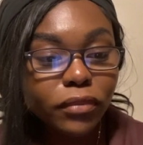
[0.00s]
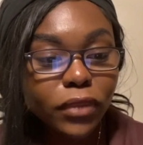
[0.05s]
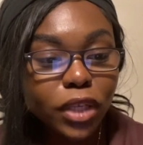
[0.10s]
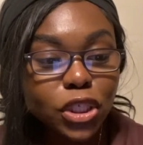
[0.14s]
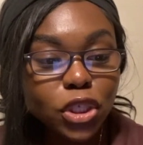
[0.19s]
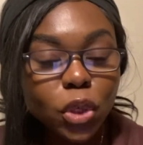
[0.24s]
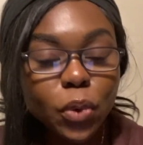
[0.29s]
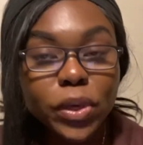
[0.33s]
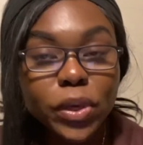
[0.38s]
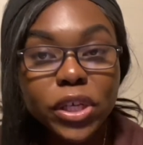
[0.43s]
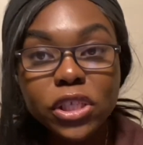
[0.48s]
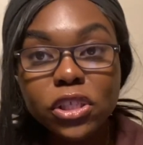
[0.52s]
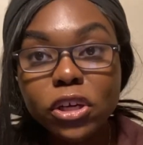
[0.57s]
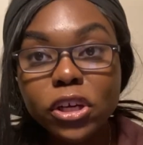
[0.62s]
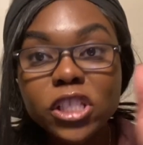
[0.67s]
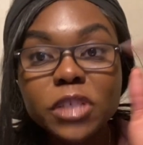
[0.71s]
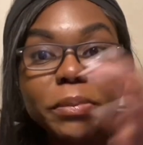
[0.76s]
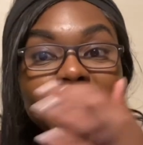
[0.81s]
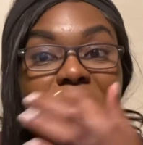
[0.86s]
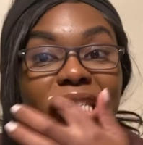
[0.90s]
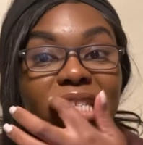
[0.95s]
So he
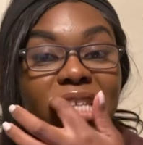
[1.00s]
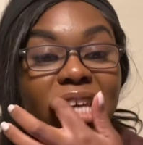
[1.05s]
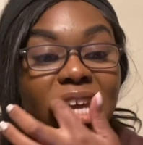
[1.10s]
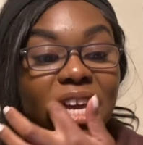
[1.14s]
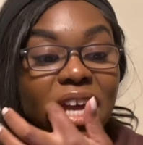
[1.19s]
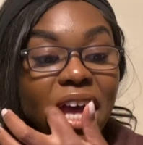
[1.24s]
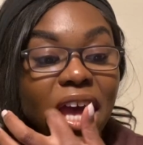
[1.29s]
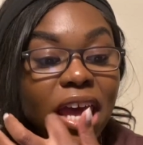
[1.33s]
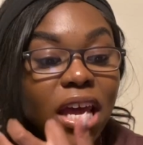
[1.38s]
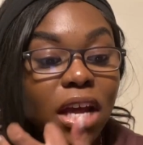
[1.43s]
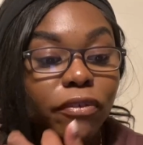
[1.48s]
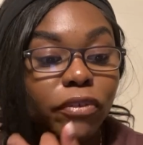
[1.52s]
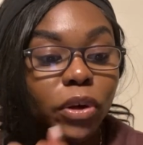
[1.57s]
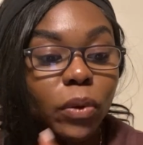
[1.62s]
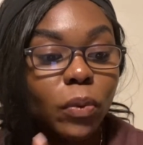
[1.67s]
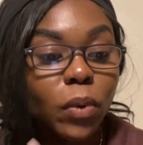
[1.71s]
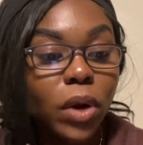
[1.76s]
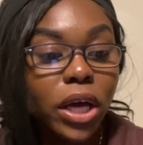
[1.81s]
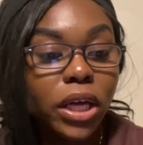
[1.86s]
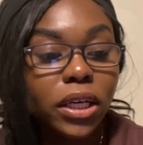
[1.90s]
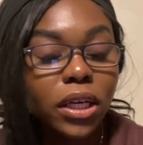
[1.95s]
starts by saying, "Hey
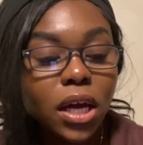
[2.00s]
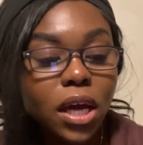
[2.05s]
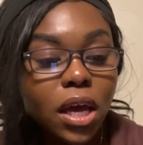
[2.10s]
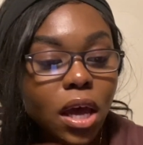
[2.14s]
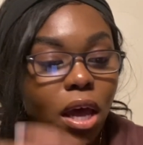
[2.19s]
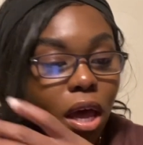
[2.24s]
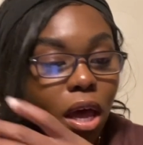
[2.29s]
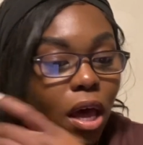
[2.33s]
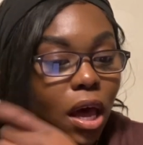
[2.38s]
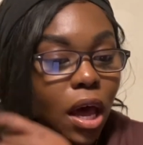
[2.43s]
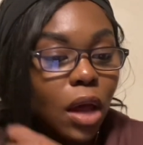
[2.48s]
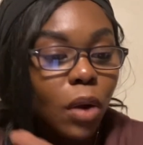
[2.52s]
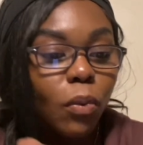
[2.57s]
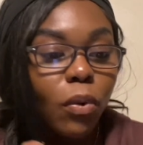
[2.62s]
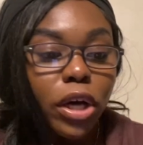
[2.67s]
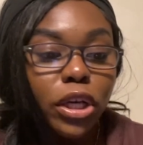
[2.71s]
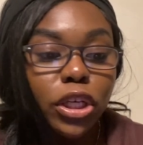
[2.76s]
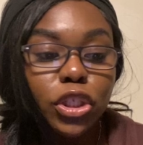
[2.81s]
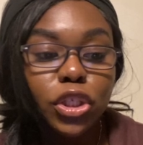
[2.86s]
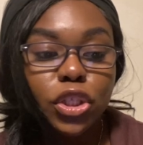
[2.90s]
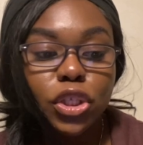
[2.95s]
everyone, I
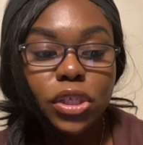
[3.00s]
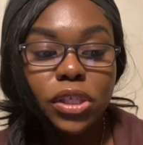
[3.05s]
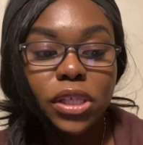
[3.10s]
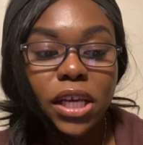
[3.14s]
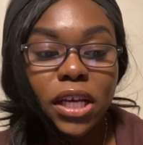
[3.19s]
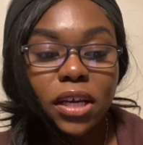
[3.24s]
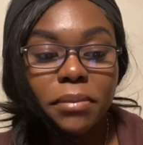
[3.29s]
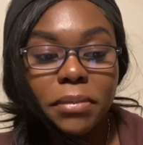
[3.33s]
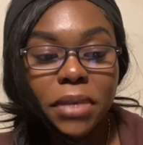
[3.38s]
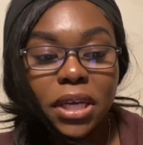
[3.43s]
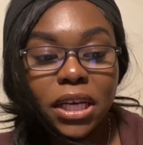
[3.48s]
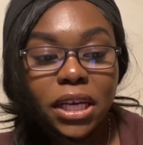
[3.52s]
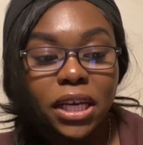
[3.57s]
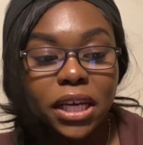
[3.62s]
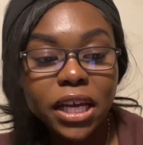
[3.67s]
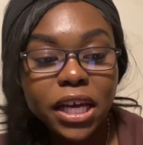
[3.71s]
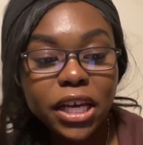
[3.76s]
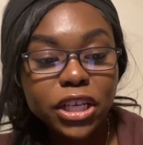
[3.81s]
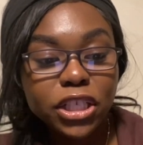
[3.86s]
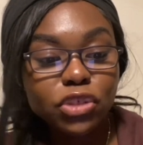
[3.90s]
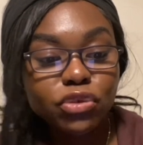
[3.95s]
wanted to take a
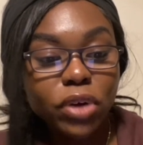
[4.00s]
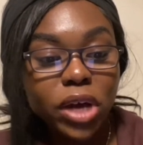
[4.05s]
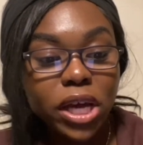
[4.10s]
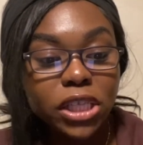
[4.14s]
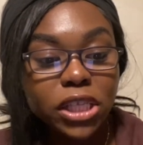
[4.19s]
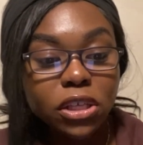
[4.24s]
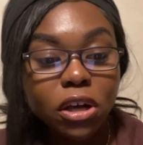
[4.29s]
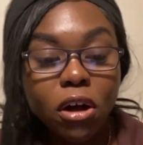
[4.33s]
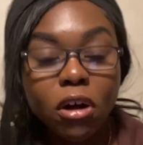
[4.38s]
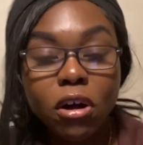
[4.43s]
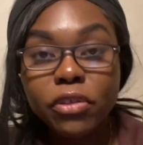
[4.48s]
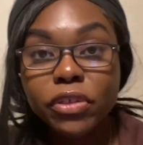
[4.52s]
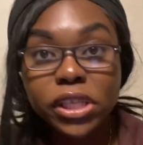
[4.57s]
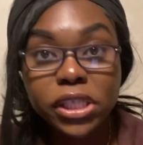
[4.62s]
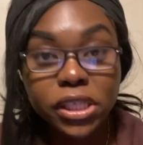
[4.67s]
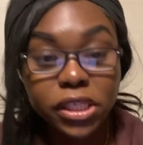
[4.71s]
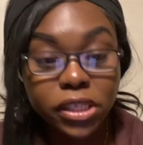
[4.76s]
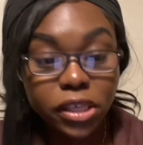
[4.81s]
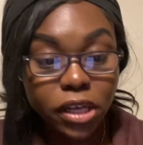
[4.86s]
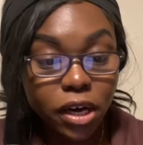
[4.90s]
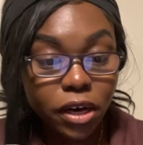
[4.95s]
minute and address all this
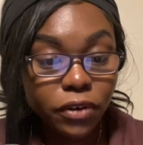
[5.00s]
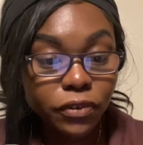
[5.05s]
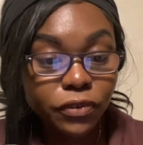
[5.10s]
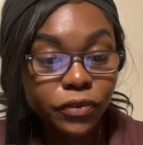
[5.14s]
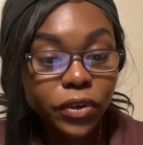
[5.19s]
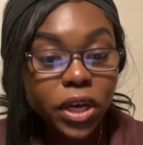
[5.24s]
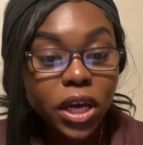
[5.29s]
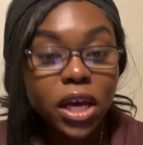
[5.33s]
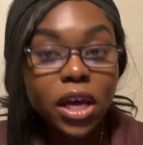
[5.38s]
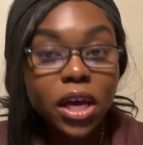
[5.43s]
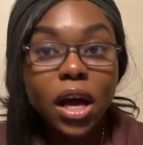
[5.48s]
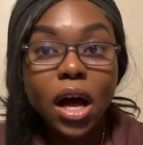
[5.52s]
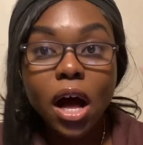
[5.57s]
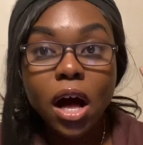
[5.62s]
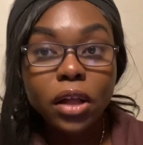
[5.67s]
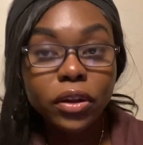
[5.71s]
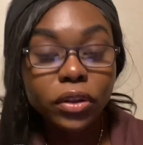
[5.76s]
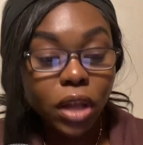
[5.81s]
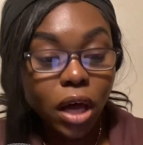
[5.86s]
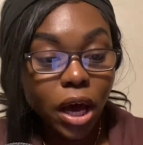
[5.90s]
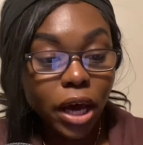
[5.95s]
stuff
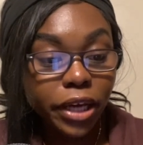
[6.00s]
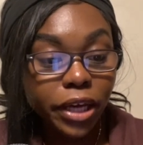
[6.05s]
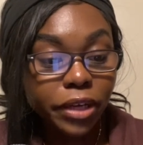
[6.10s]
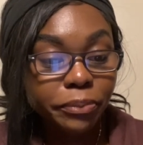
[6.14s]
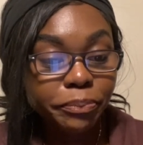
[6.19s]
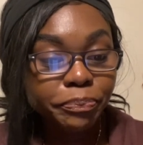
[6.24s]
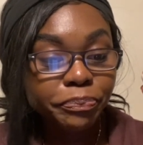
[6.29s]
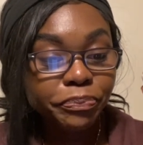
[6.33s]
online.